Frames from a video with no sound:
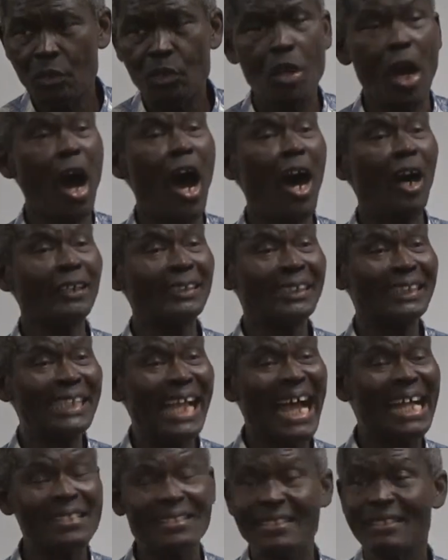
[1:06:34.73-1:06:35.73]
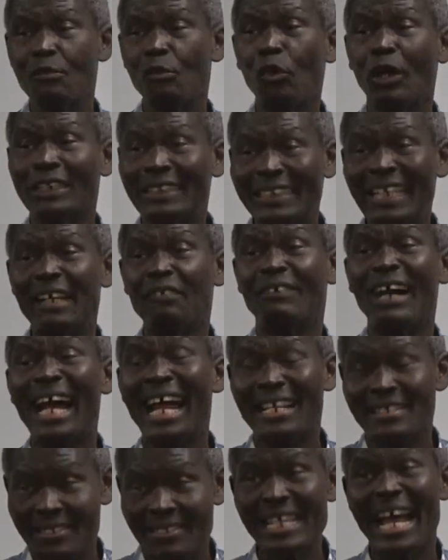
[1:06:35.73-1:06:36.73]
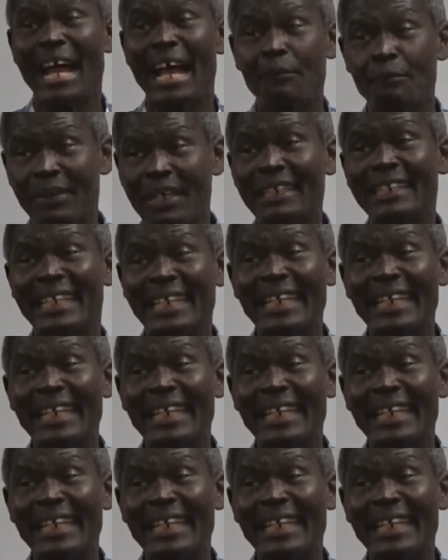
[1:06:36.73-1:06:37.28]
God does whatever assignment